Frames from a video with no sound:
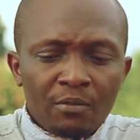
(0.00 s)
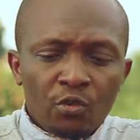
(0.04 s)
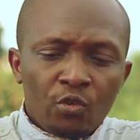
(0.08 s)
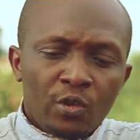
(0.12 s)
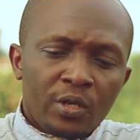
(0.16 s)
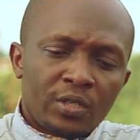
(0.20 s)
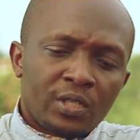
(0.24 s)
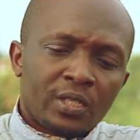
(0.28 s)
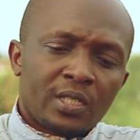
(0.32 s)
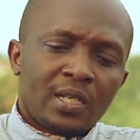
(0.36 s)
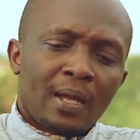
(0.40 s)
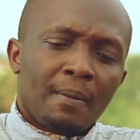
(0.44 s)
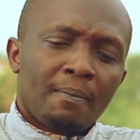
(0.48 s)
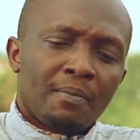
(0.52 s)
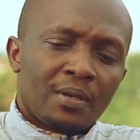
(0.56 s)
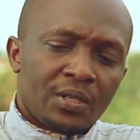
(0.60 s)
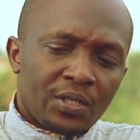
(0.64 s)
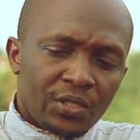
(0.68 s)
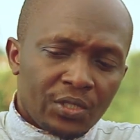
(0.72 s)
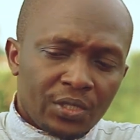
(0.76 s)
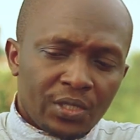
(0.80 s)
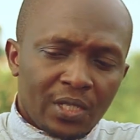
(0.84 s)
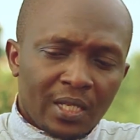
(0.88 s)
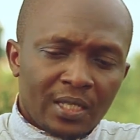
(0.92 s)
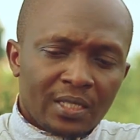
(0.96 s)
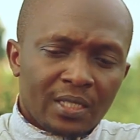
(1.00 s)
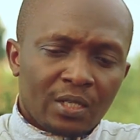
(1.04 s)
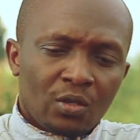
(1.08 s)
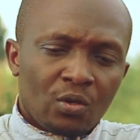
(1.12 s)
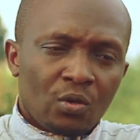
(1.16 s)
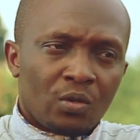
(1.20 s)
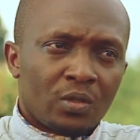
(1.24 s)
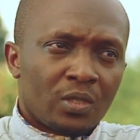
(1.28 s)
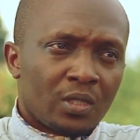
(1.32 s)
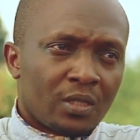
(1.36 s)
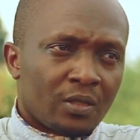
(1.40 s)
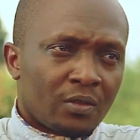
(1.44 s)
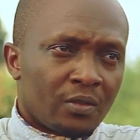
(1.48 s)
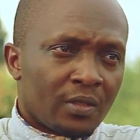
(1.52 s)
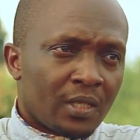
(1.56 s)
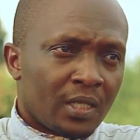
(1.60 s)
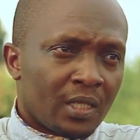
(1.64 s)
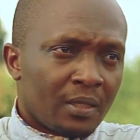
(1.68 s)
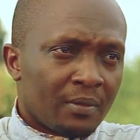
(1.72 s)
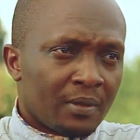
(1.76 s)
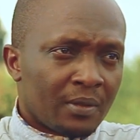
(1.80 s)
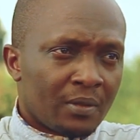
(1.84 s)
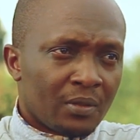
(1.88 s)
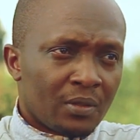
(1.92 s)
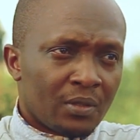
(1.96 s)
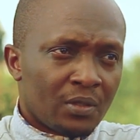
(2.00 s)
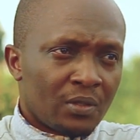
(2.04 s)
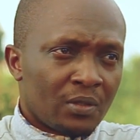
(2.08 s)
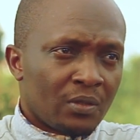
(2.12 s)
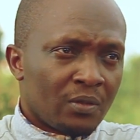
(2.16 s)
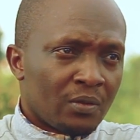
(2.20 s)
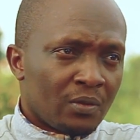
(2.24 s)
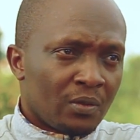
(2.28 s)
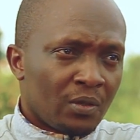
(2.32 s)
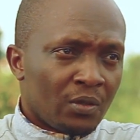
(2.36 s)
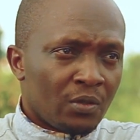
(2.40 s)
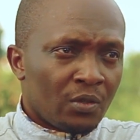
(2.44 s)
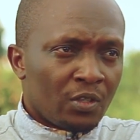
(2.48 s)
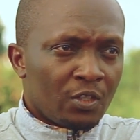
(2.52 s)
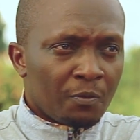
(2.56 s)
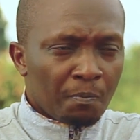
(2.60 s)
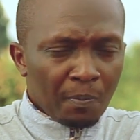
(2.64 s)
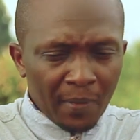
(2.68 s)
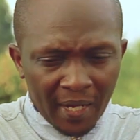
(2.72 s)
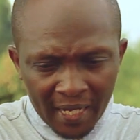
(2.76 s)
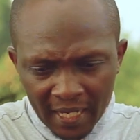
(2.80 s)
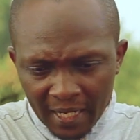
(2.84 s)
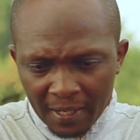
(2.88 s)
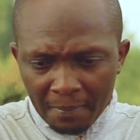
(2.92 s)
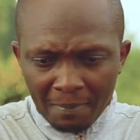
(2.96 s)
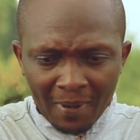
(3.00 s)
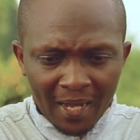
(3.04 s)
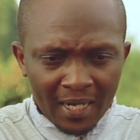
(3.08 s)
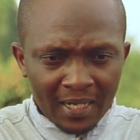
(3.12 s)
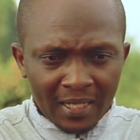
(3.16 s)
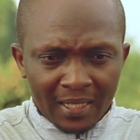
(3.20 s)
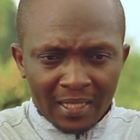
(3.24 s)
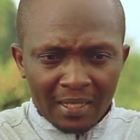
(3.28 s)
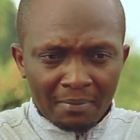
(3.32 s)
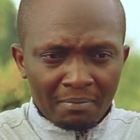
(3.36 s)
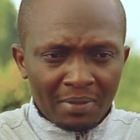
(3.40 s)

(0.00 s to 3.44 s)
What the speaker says: you're established as a content creator, because you're not making money in the